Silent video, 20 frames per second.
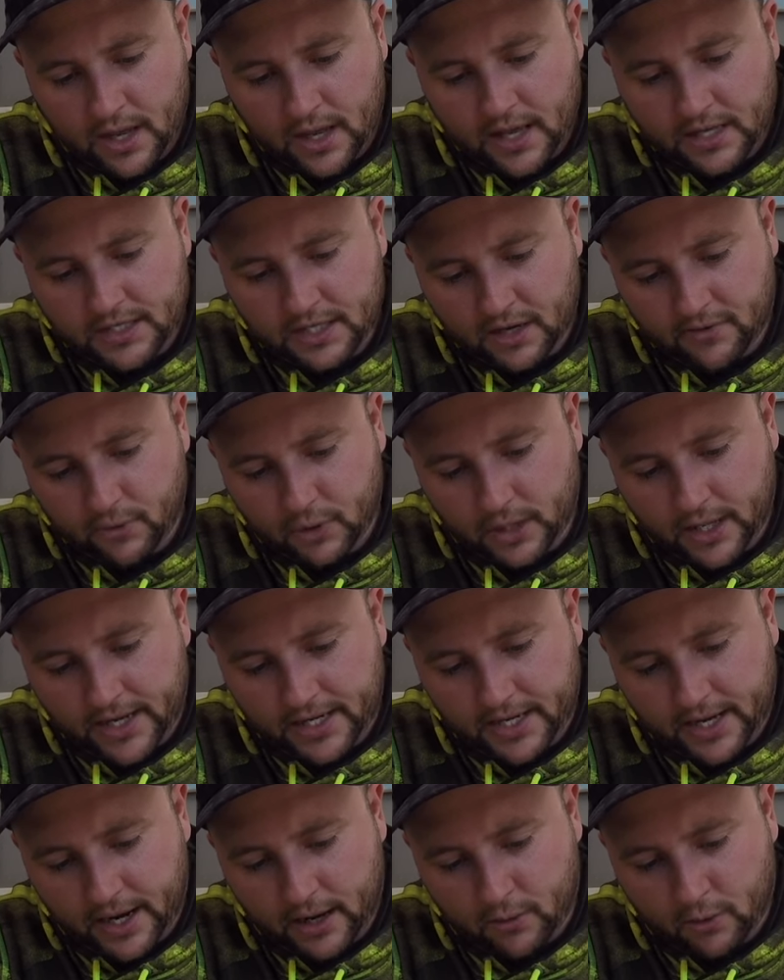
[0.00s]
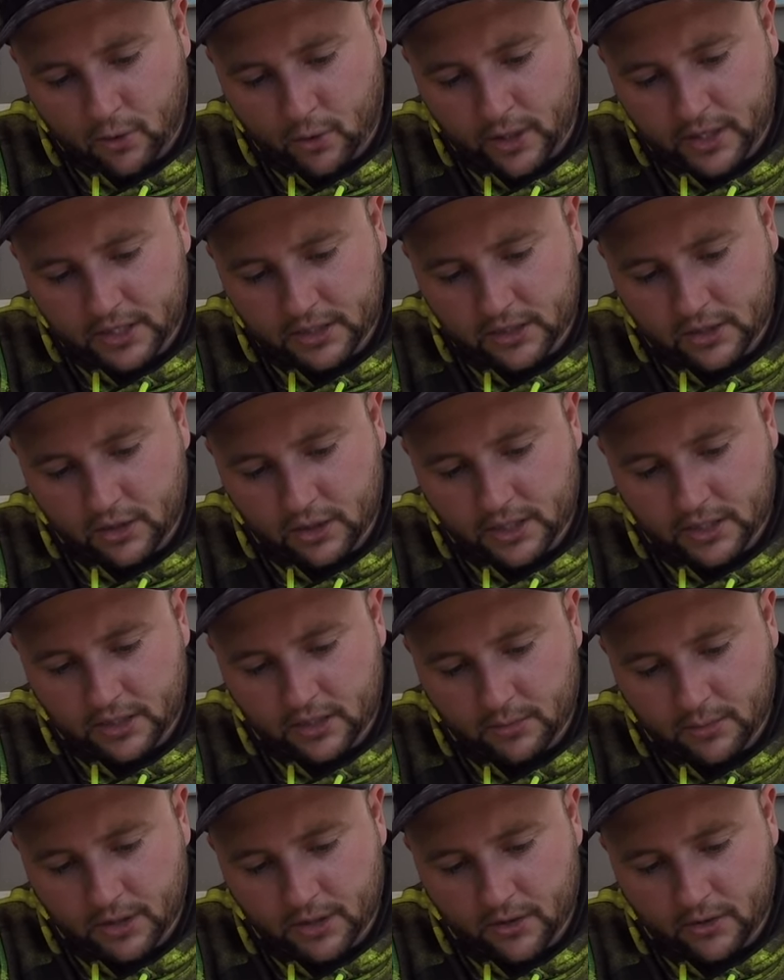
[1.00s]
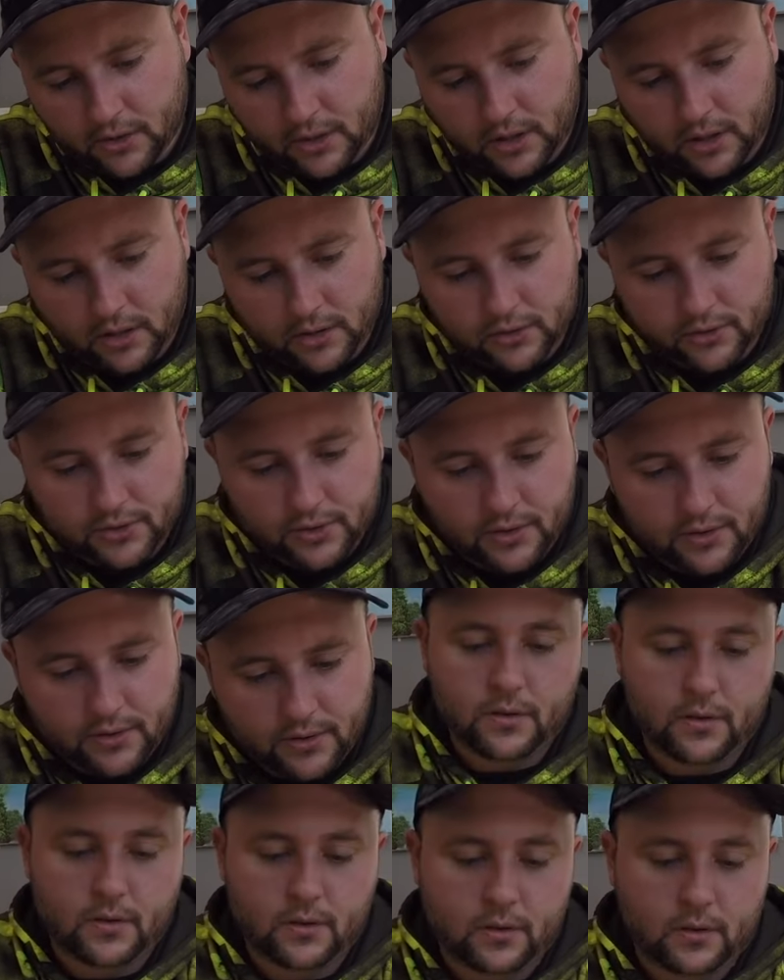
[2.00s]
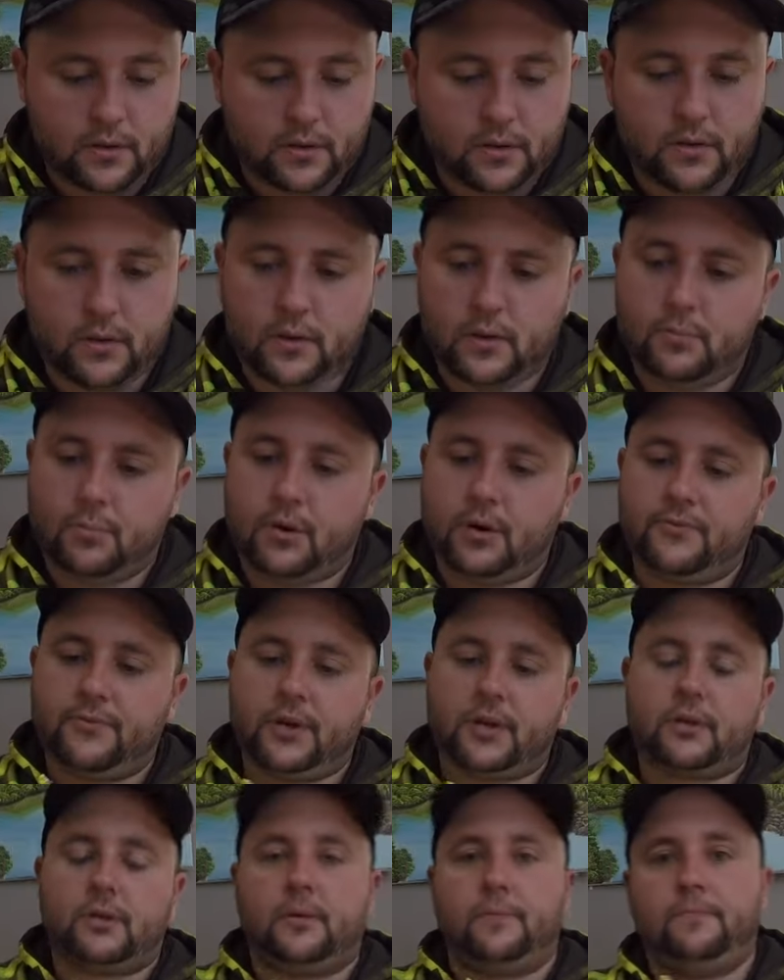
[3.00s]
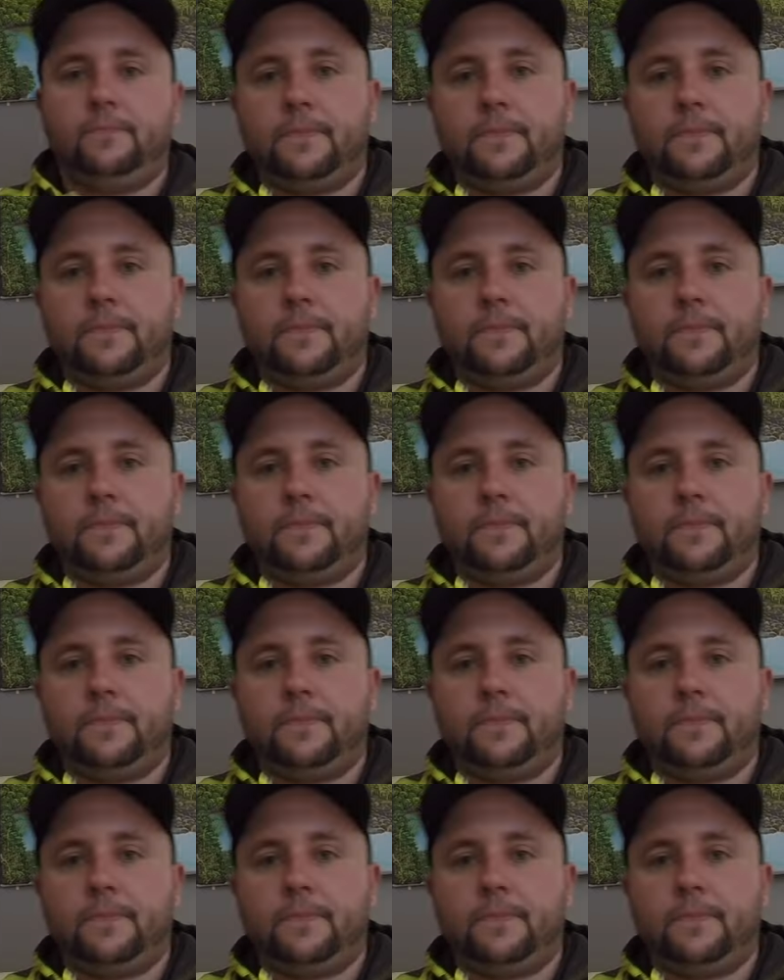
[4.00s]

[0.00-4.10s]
has never laid down quite as good as some of the other colors. Okay, perfect.